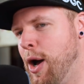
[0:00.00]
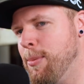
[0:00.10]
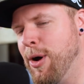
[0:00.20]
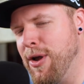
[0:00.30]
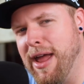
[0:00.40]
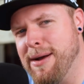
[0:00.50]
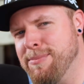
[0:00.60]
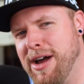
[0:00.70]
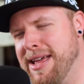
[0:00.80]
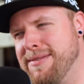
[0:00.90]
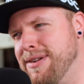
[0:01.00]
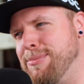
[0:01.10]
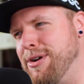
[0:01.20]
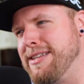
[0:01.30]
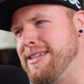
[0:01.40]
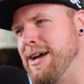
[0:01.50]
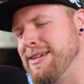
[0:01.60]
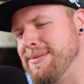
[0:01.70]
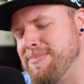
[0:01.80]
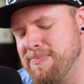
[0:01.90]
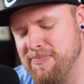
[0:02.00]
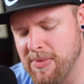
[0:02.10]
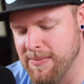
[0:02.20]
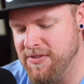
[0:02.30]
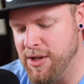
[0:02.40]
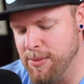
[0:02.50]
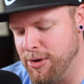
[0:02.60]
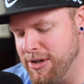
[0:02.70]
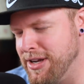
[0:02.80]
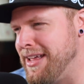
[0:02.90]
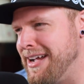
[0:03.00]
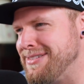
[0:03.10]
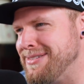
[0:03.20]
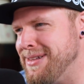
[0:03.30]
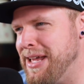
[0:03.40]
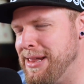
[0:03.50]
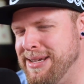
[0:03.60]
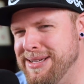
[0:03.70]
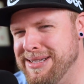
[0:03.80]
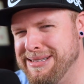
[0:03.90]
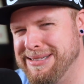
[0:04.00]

I'm okay. I'm not having a breakdown. I'm I'm feeling pretty good actually lately.